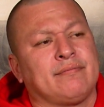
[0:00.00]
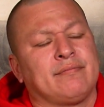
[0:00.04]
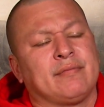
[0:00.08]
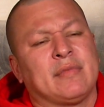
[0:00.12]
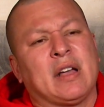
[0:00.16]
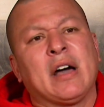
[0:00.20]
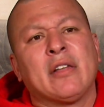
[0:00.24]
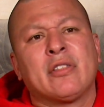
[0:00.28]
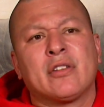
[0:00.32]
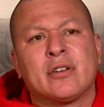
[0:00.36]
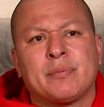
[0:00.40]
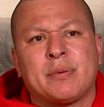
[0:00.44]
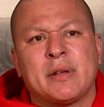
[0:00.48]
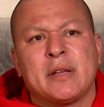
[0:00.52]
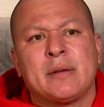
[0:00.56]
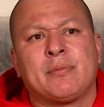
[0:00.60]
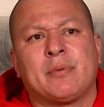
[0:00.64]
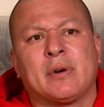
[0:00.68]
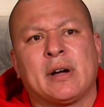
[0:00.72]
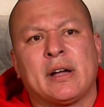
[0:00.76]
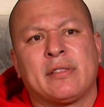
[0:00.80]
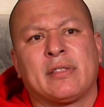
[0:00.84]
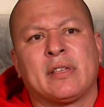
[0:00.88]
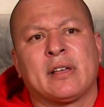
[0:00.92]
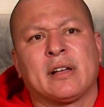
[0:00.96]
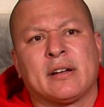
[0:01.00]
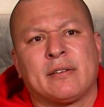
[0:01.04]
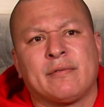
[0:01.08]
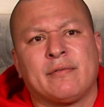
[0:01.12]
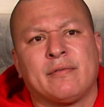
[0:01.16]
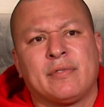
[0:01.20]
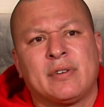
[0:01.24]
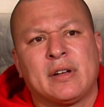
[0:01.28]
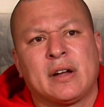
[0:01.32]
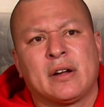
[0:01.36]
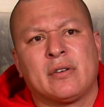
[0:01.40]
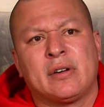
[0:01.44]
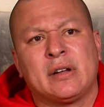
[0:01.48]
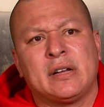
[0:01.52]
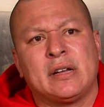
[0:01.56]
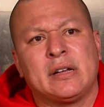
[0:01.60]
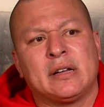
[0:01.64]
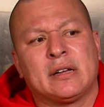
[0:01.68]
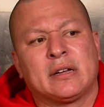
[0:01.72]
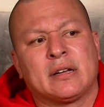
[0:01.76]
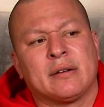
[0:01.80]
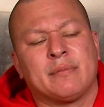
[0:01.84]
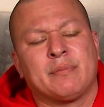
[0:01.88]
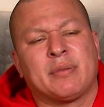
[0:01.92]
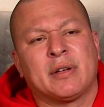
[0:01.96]
other people. I think I'm
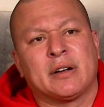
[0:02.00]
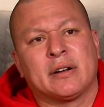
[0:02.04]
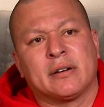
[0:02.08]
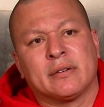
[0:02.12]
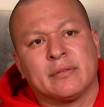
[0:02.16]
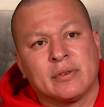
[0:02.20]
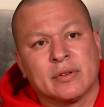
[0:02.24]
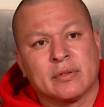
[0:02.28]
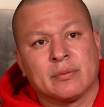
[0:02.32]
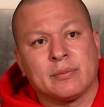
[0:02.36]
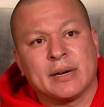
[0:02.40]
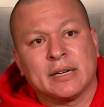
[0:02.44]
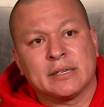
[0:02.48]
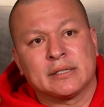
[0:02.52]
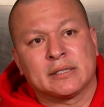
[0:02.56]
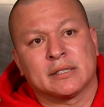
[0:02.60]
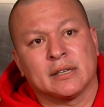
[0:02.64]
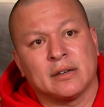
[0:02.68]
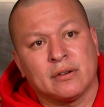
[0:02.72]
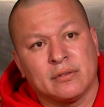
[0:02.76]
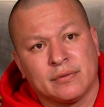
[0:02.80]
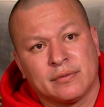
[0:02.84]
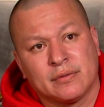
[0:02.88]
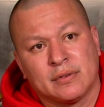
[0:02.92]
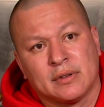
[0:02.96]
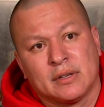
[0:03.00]
very competitive with myself.